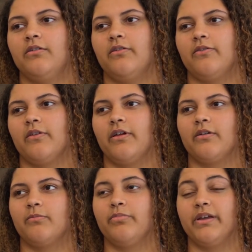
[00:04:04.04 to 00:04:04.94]
is
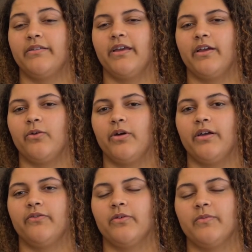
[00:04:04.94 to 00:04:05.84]
like a big
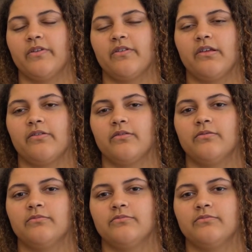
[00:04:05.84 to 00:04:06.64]
takeaway from this season.